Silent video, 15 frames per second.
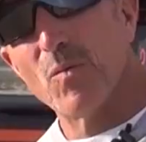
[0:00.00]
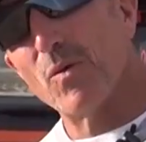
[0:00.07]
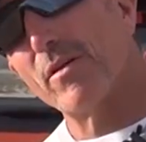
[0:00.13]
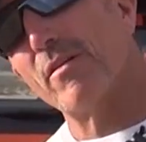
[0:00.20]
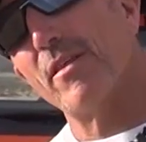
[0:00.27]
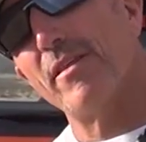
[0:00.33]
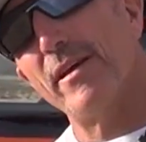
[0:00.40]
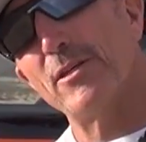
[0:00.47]

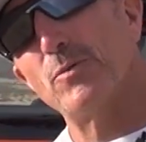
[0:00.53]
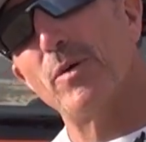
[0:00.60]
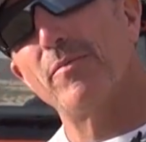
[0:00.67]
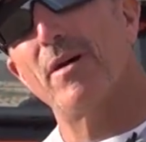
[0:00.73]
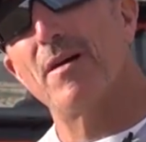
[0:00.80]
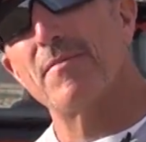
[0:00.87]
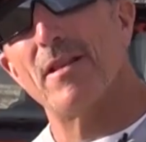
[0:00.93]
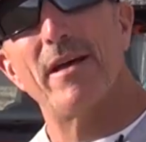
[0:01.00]
One of the things
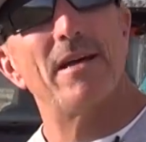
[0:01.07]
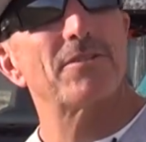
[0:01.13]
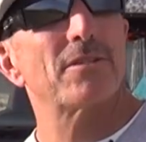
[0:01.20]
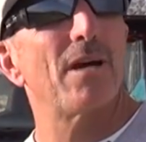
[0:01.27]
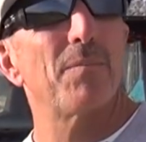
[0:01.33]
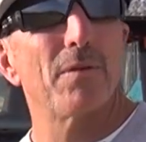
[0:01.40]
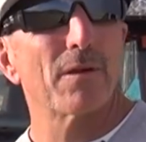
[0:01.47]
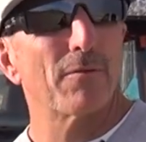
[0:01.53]
we've done the
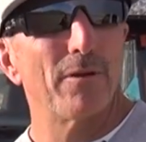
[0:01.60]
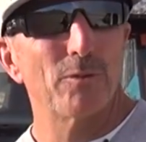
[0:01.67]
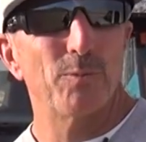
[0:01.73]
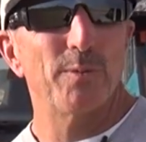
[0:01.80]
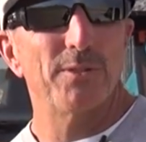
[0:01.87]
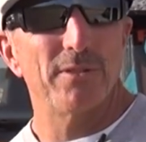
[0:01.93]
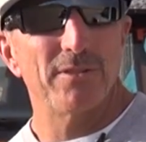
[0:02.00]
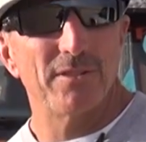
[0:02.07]
last couple of
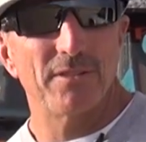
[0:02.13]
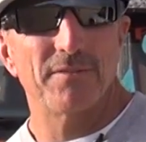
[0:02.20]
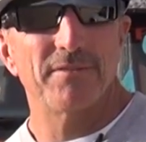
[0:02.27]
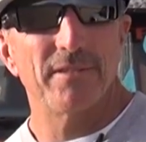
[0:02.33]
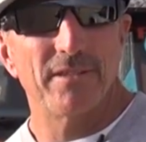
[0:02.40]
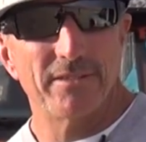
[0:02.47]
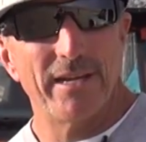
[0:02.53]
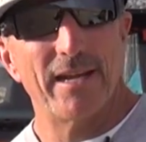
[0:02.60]
Christmases
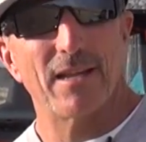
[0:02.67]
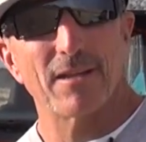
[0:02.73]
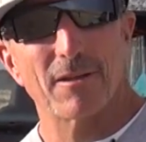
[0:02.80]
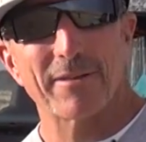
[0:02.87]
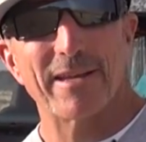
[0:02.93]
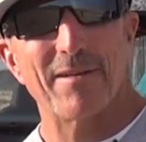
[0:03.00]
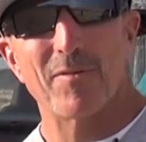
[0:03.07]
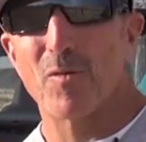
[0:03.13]
is had a
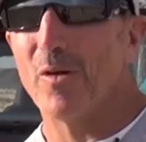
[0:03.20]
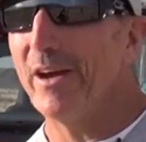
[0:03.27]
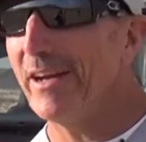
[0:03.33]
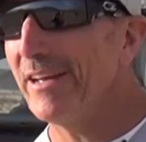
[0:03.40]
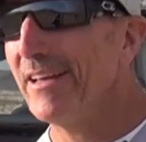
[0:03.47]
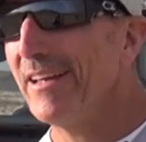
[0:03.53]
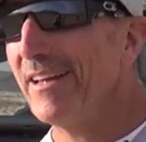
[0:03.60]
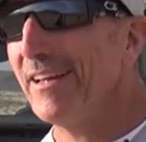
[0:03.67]
little
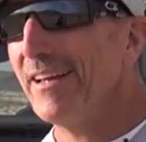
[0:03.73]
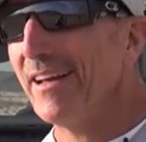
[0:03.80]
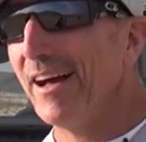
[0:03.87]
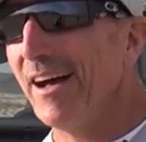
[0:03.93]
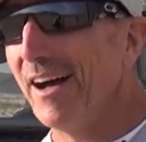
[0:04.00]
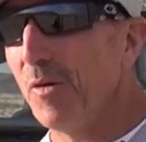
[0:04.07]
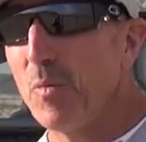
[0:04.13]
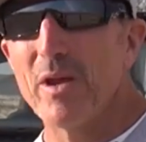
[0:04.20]
giveaway.
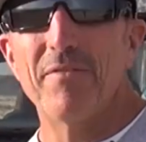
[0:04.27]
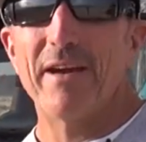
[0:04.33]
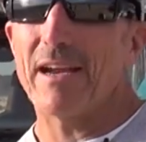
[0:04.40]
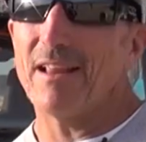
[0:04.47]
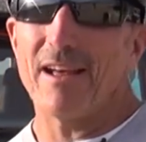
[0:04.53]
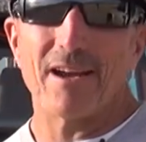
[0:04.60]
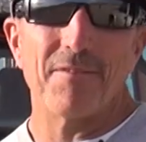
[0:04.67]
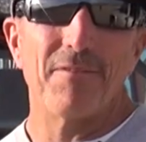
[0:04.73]
We've
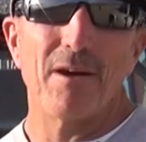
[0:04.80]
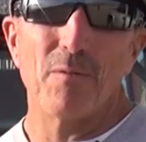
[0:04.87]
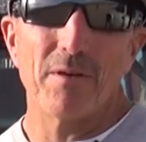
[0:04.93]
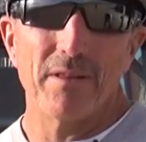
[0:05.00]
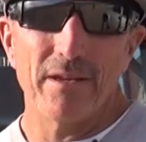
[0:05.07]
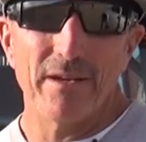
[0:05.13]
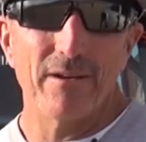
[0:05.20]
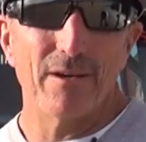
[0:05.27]
had a lot of
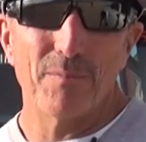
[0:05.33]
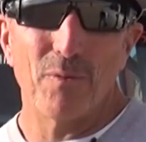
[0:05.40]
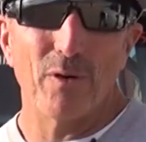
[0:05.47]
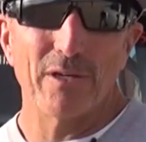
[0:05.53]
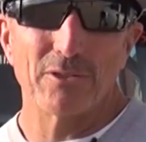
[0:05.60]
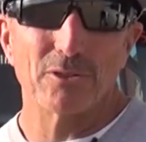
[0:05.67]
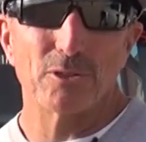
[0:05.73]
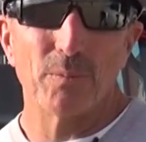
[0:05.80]
fun with it here at
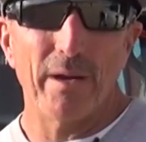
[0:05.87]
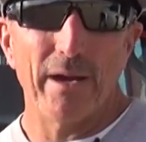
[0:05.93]
Poison